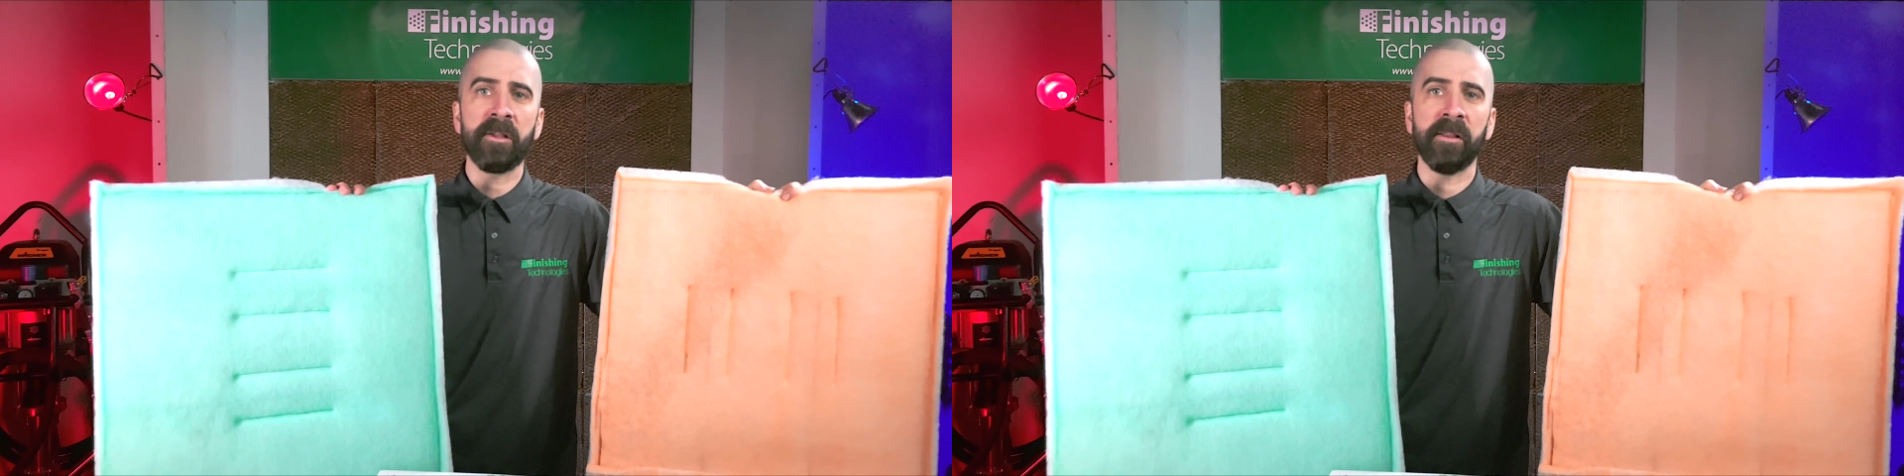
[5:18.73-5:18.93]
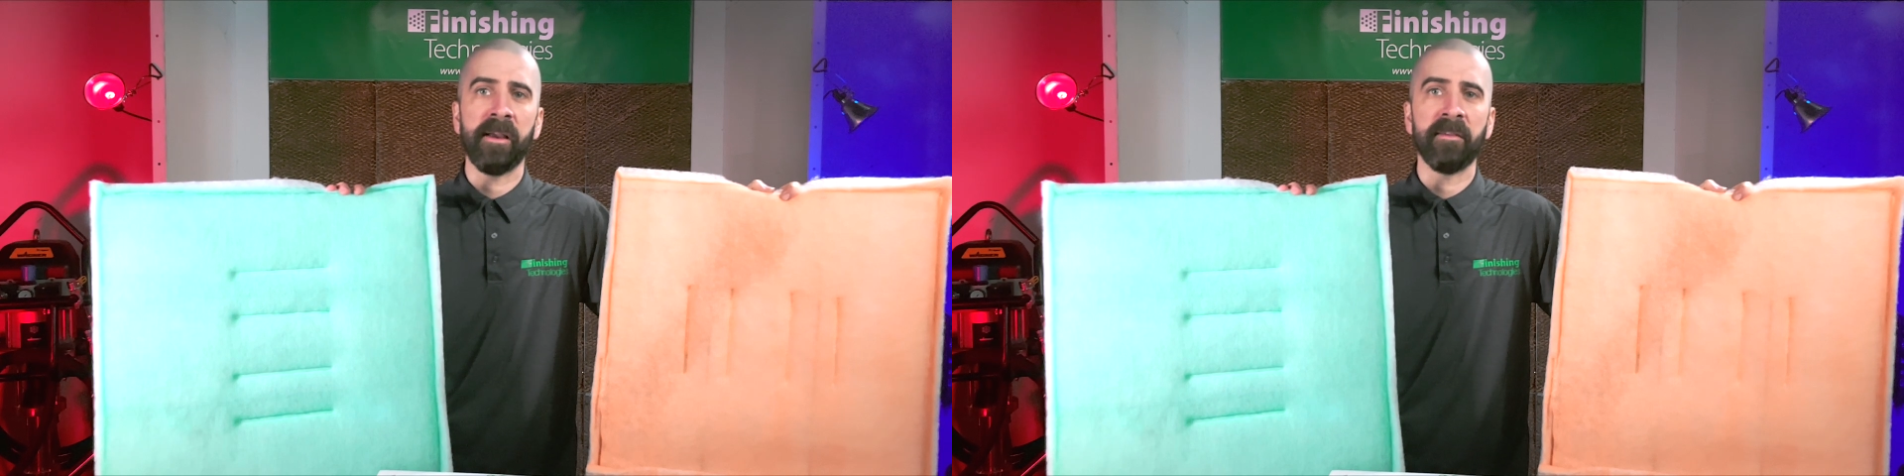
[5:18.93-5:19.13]

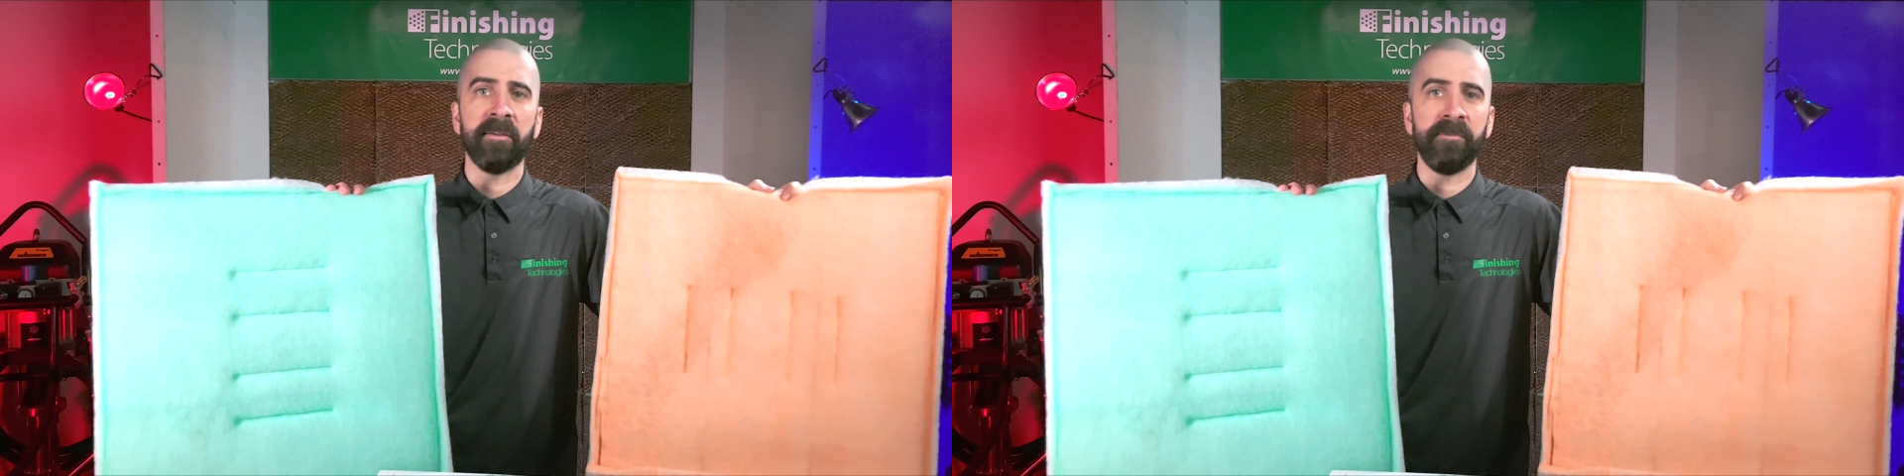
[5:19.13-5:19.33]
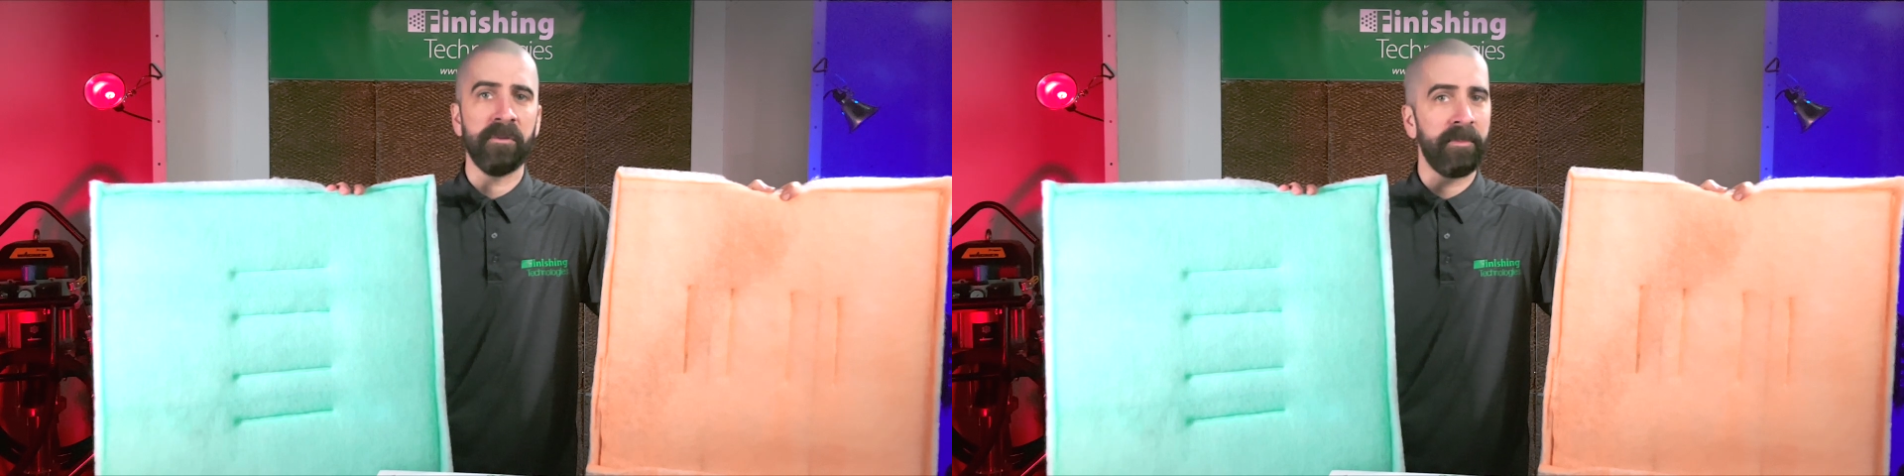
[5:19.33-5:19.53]
less
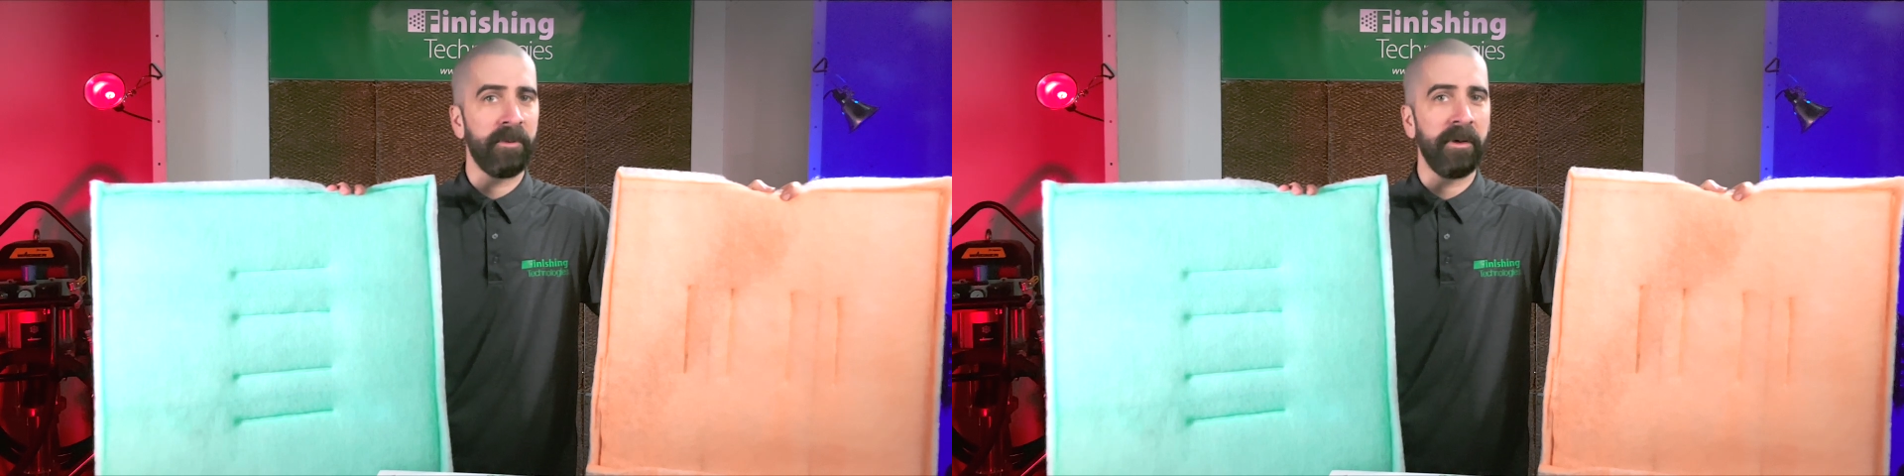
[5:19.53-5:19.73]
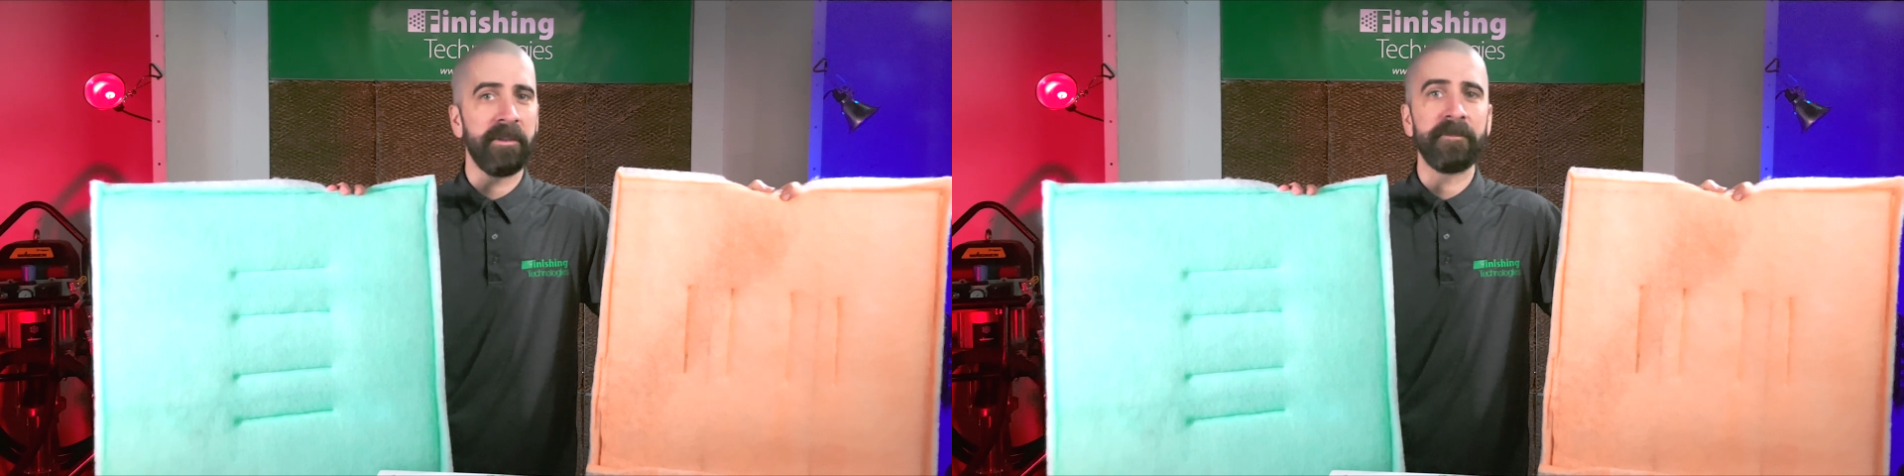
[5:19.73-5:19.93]
if you upgrade.